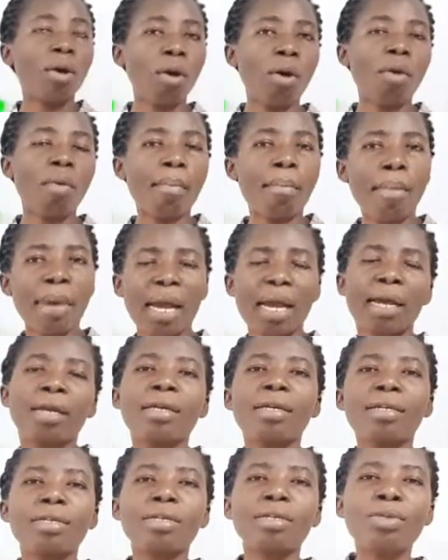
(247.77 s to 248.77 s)
Oma,
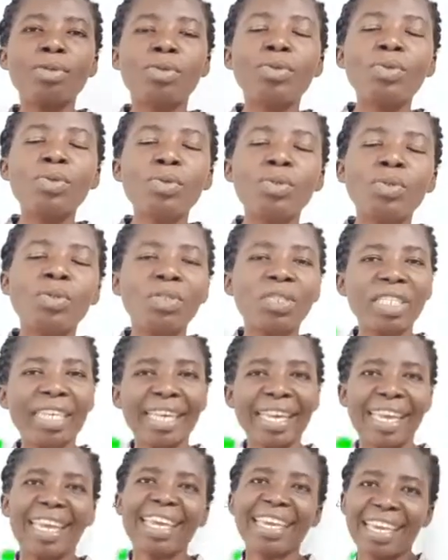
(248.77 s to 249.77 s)
good
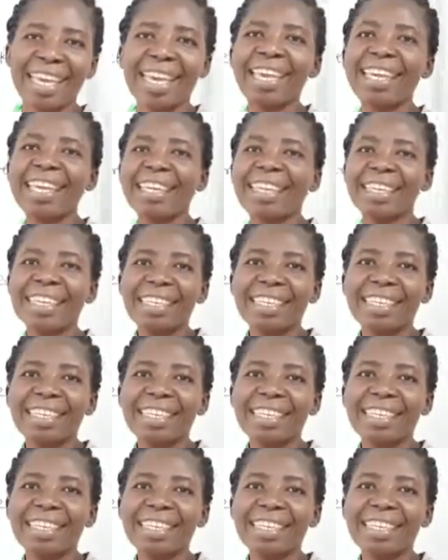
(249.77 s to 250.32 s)
Eke.